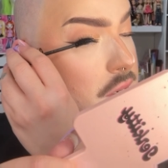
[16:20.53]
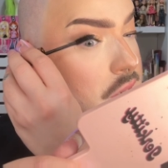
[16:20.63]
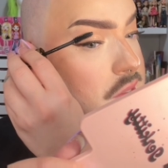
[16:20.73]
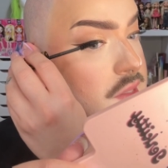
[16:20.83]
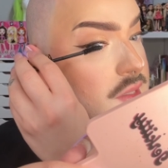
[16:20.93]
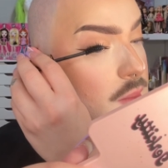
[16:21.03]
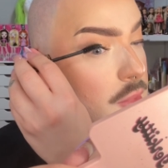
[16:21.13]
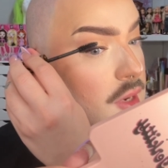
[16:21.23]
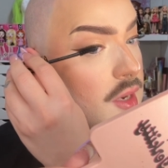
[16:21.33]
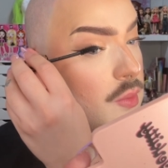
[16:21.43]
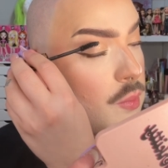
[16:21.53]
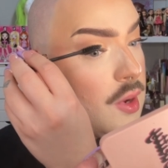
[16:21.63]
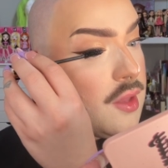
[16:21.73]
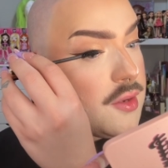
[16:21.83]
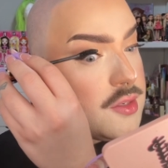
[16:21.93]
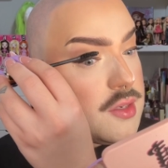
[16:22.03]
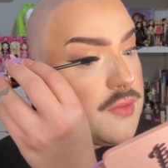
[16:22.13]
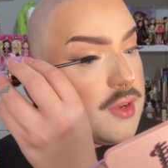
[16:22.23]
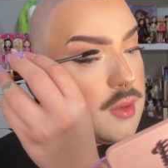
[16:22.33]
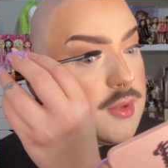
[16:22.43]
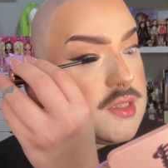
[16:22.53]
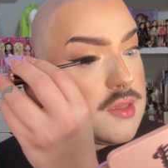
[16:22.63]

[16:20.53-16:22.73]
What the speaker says: nice and separated while they're still volumized,